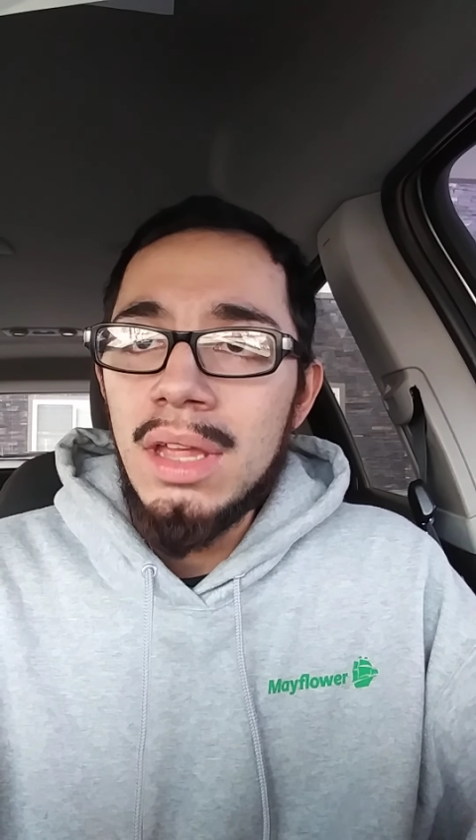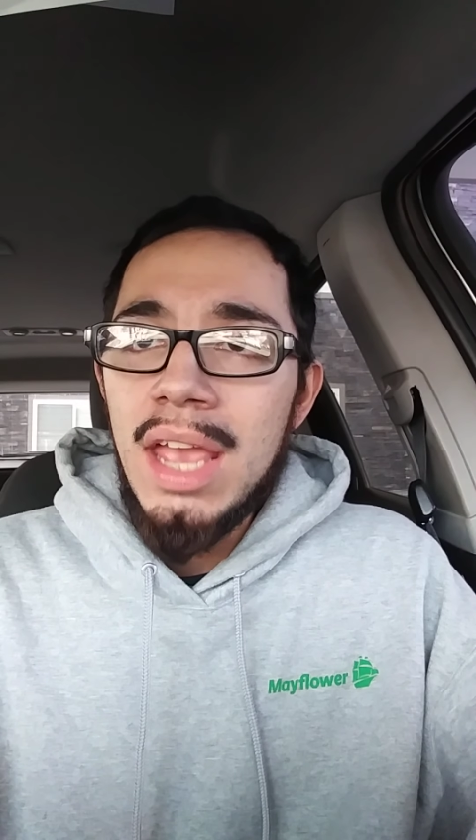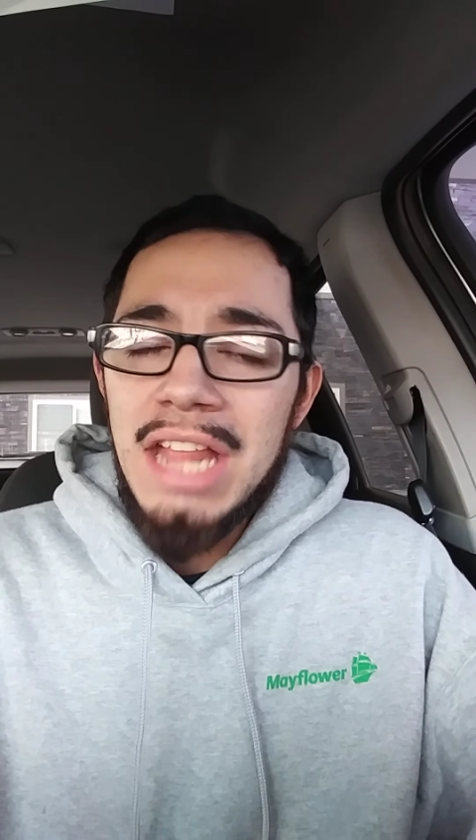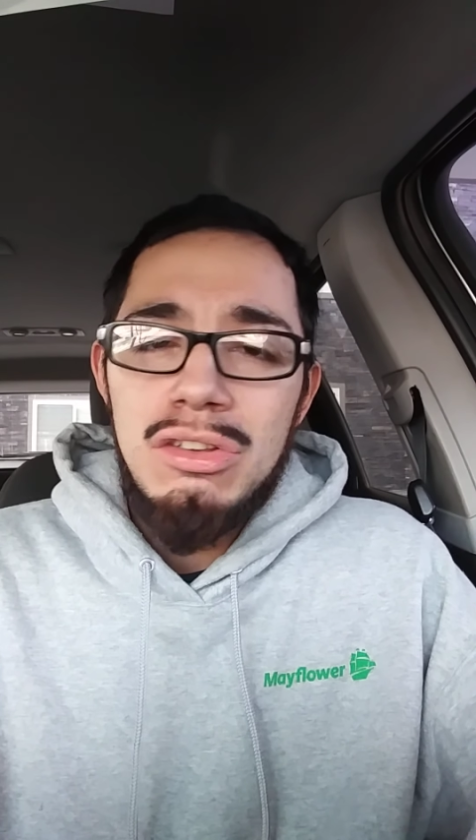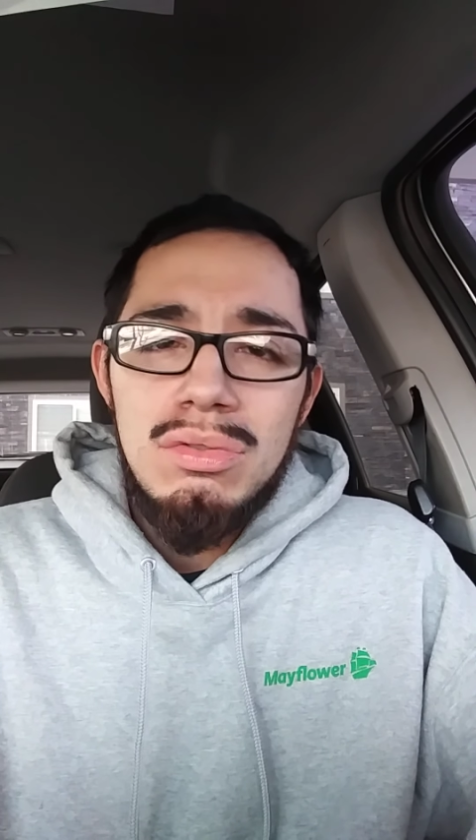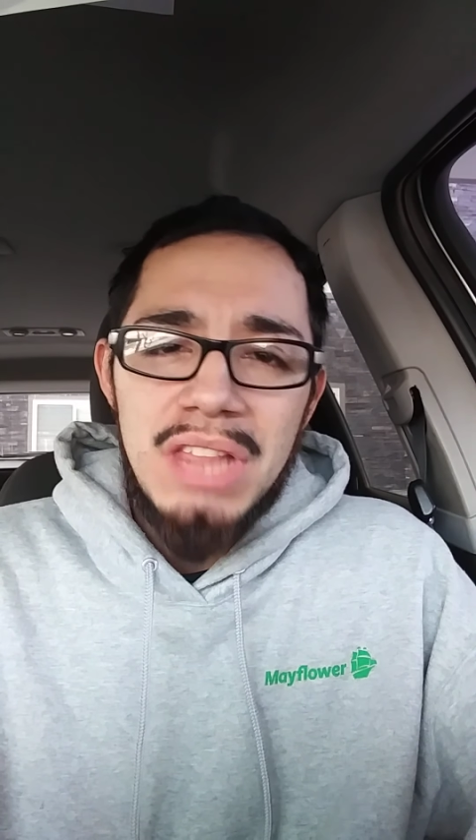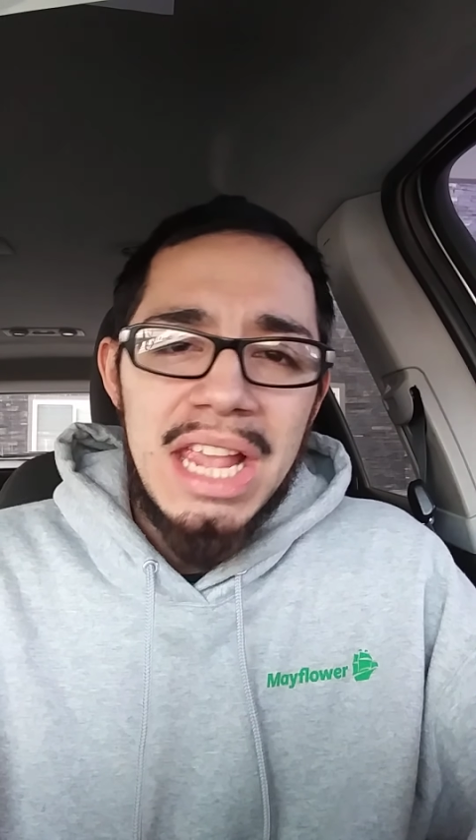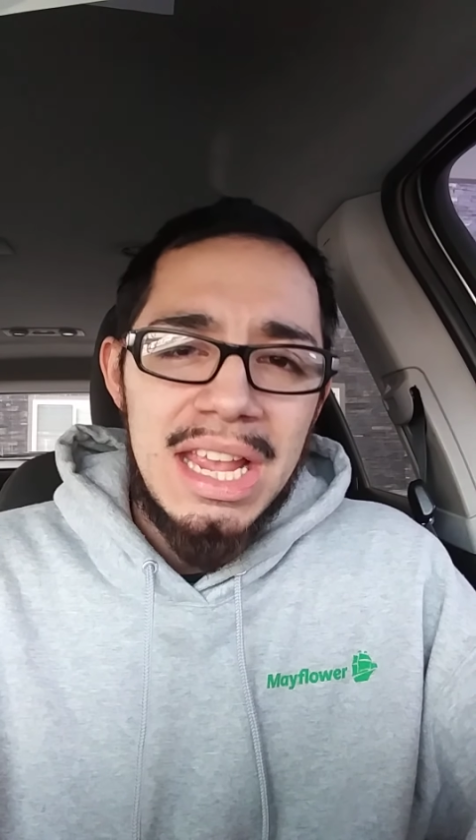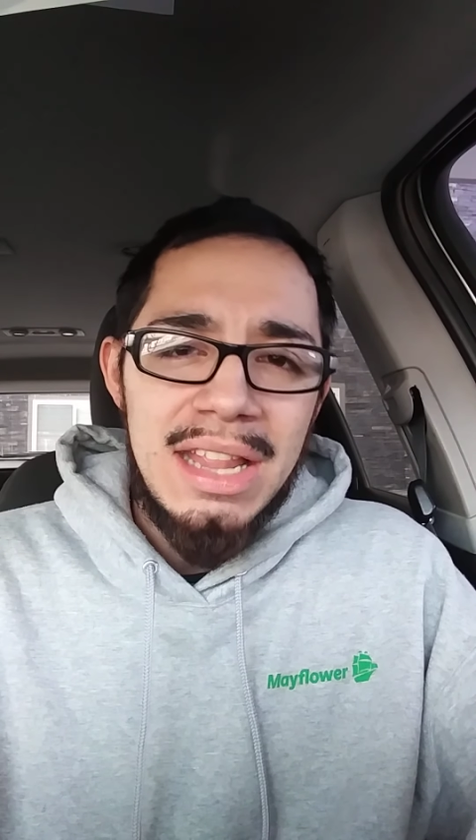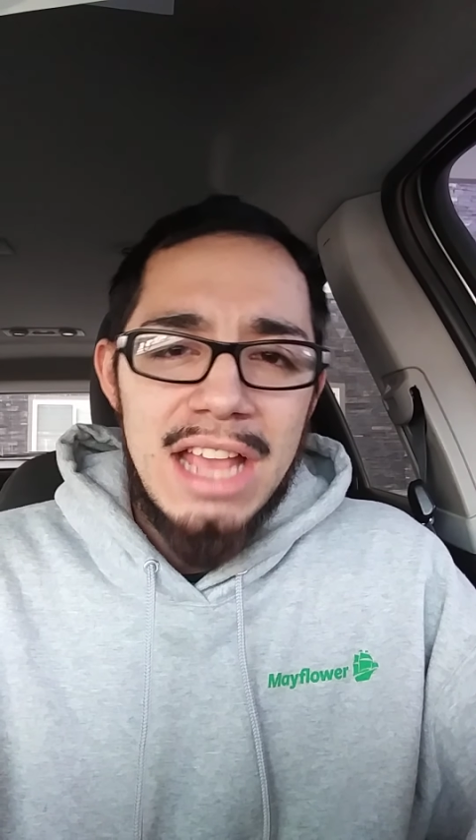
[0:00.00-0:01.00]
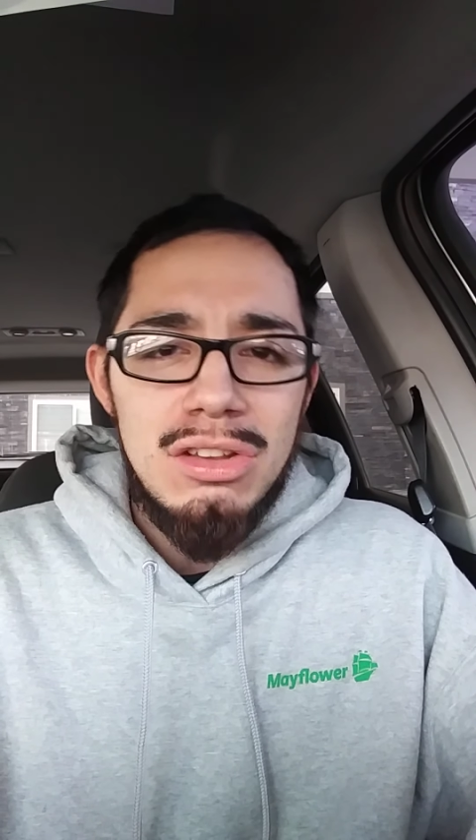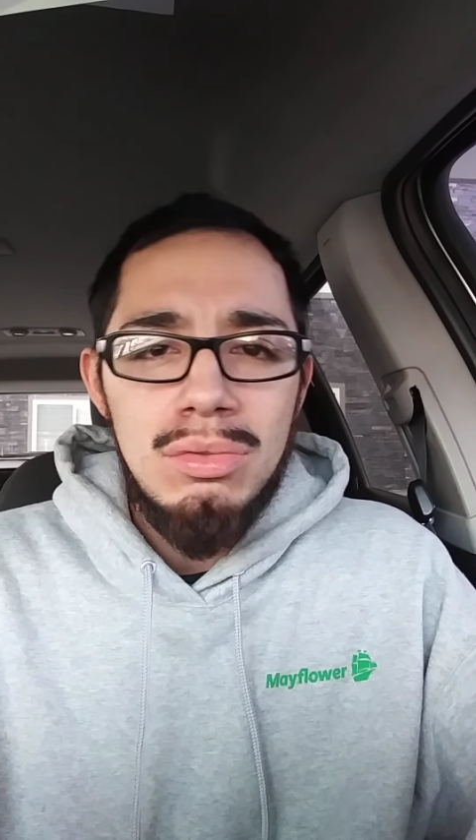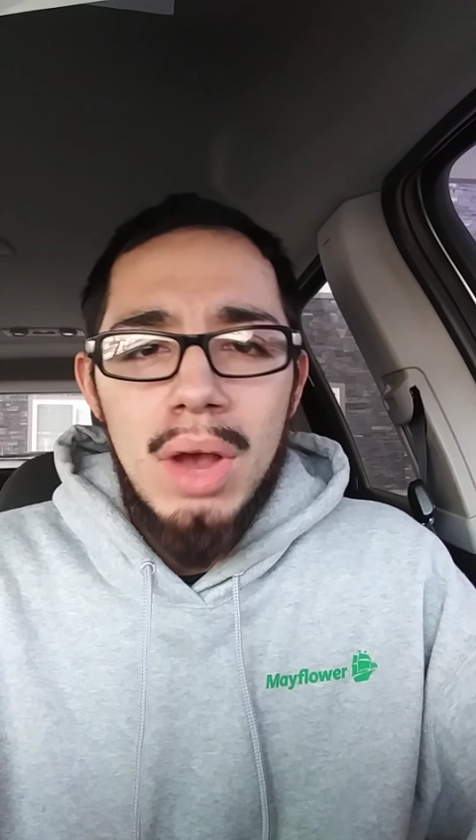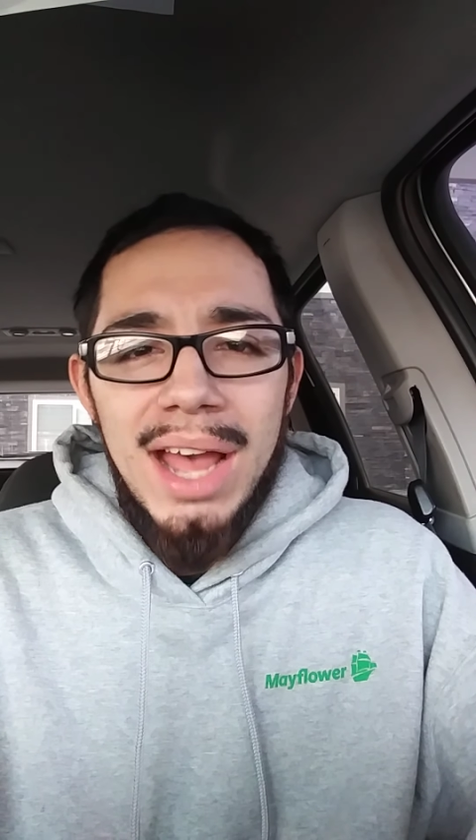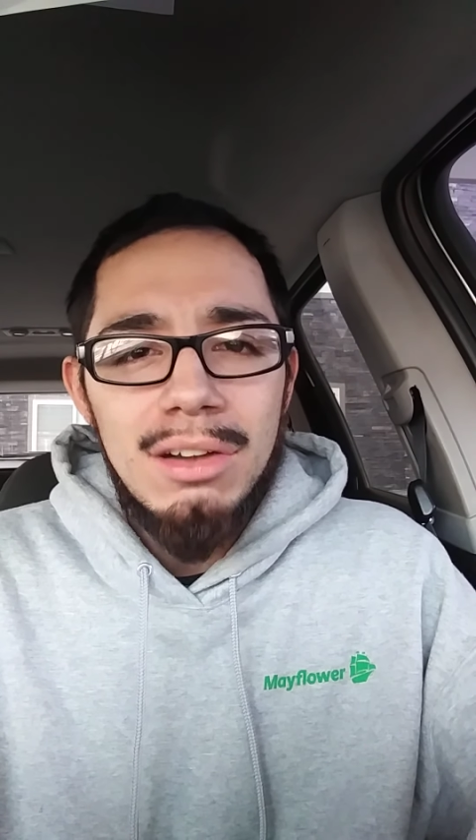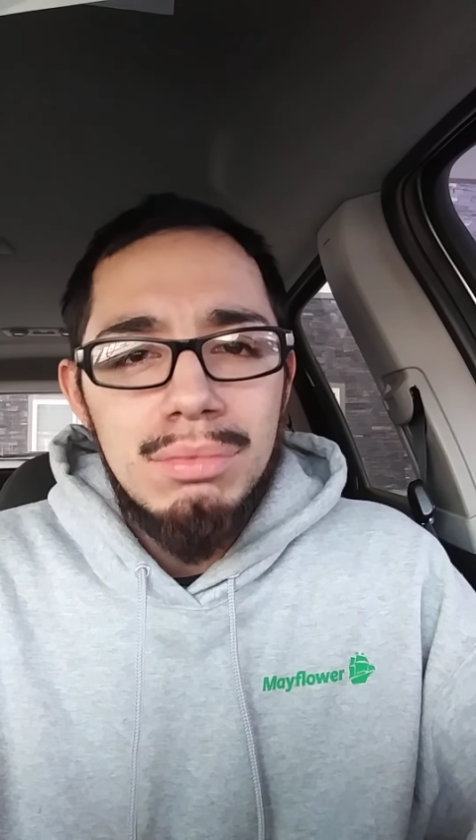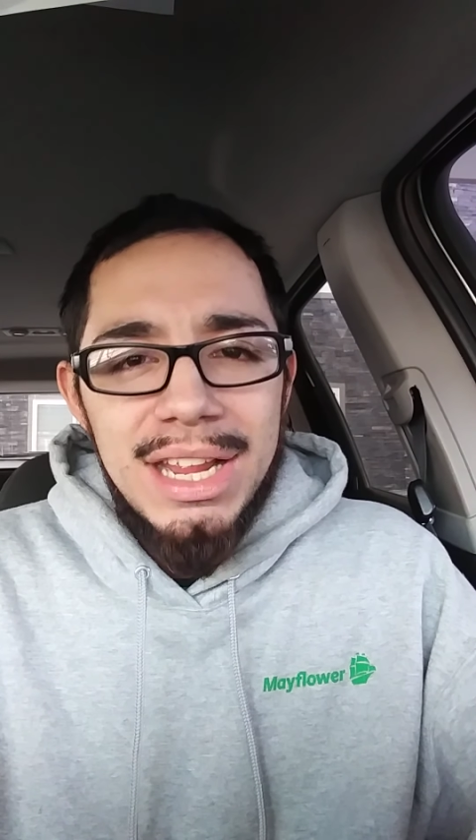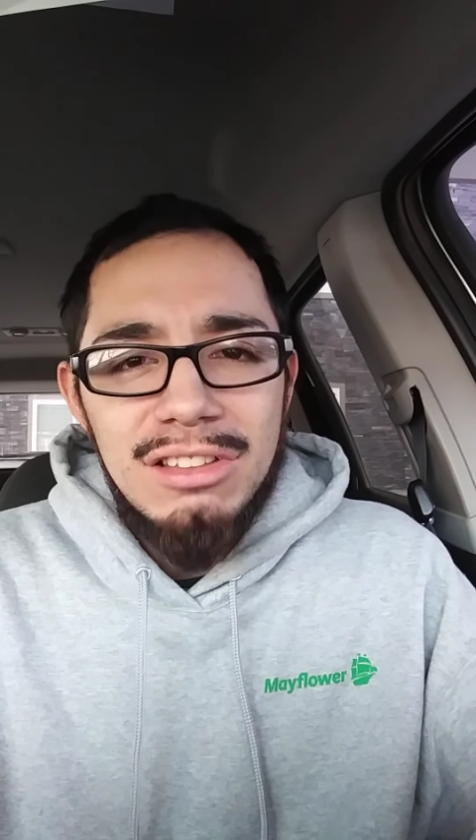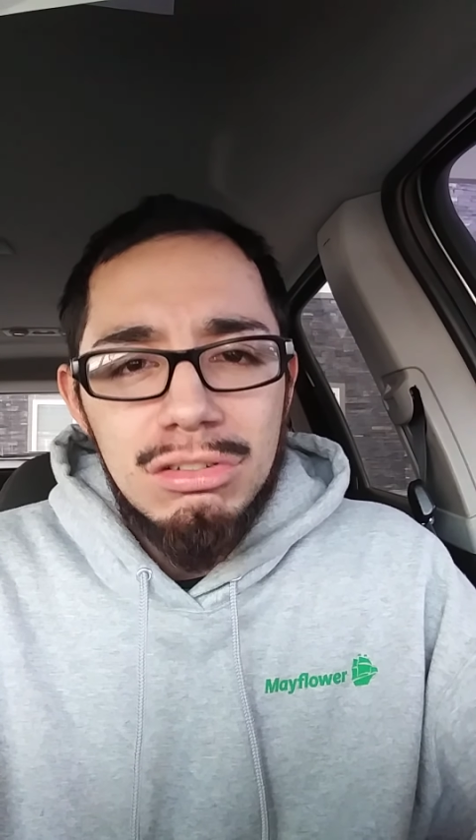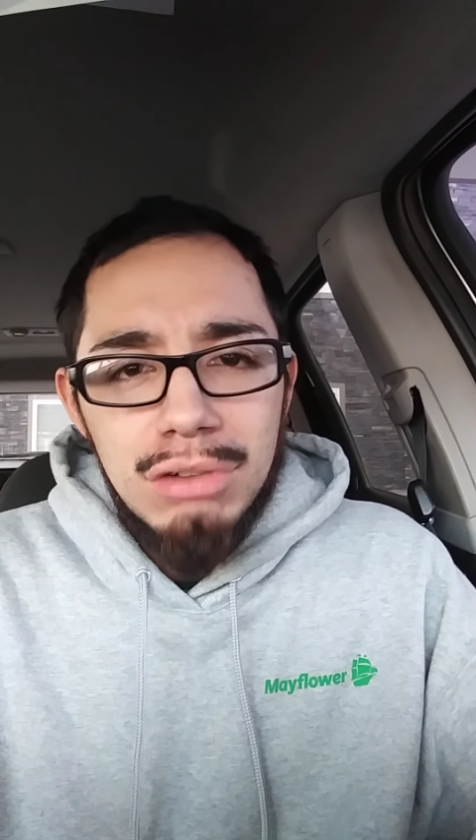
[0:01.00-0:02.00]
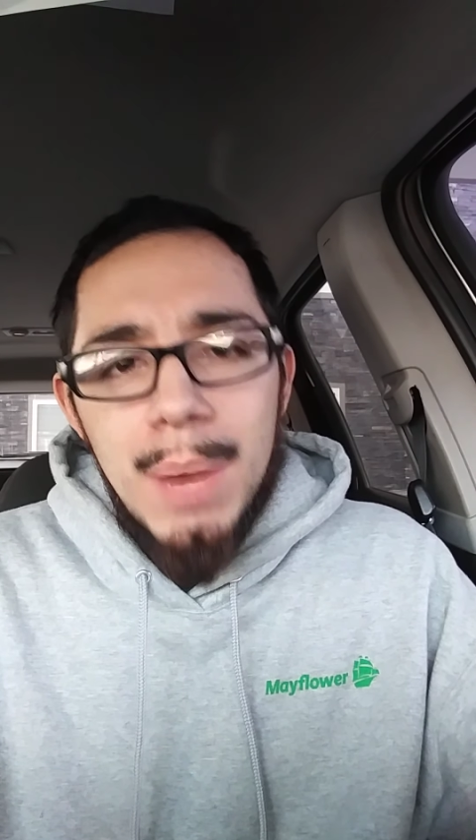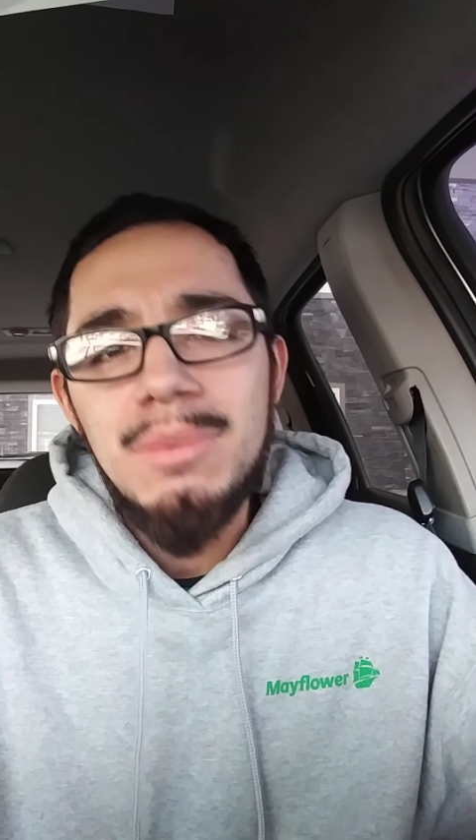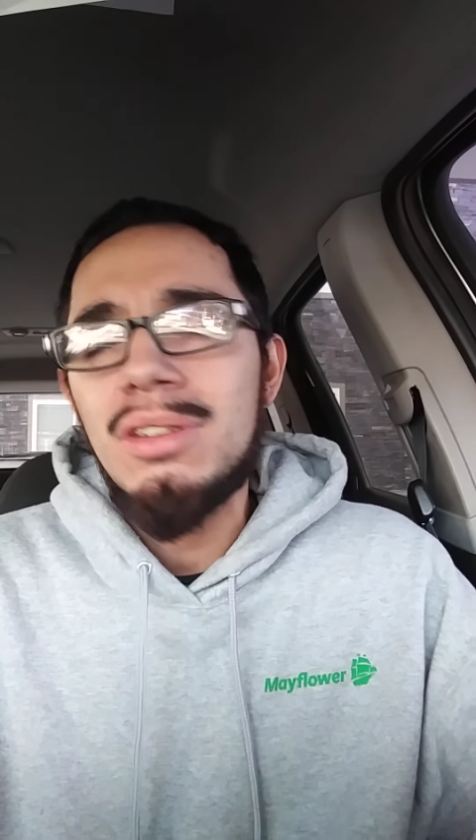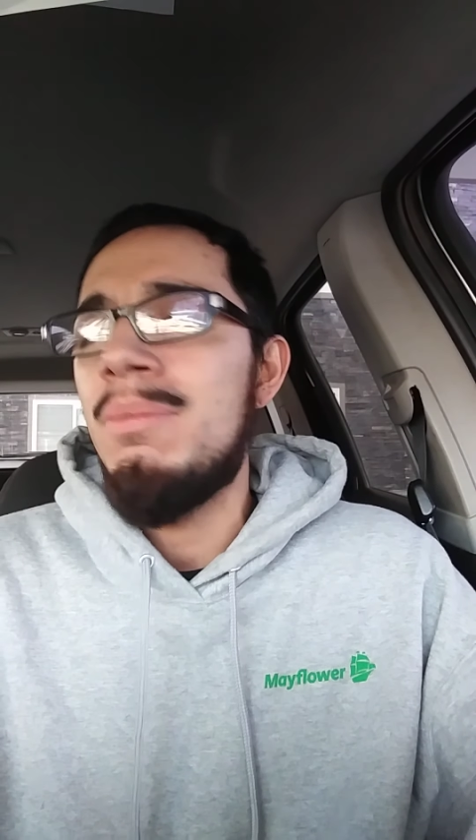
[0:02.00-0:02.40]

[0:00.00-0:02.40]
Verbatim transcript: And you thinking that you know how to read scripture,